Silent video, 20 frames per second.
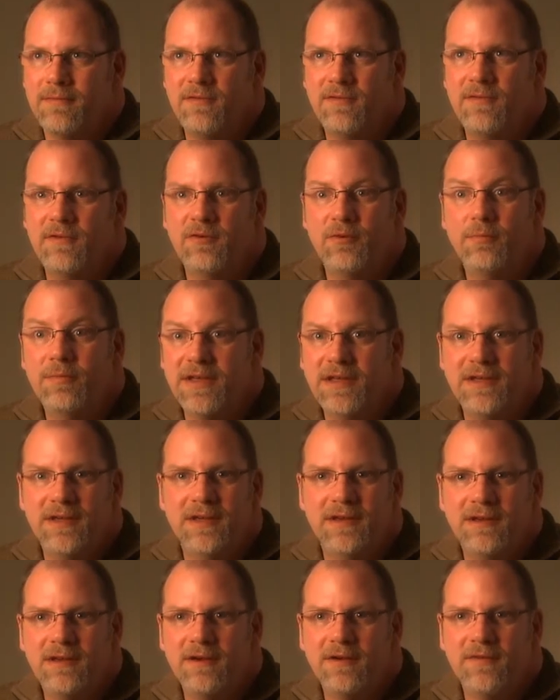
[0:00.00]
2
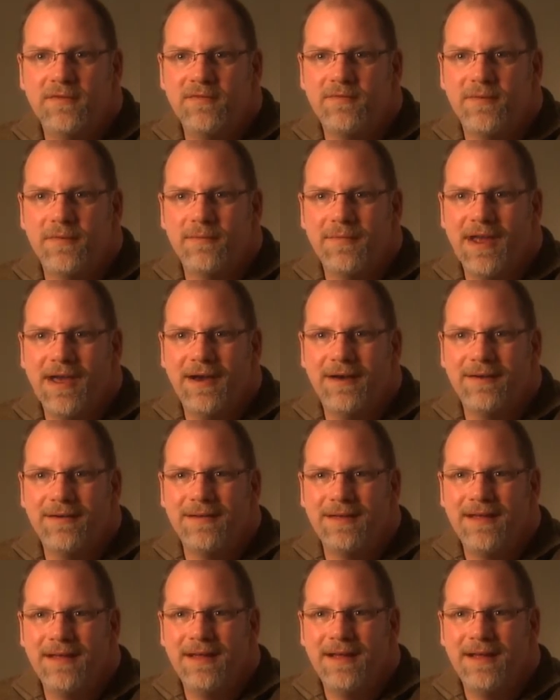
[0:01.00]
billion years from now.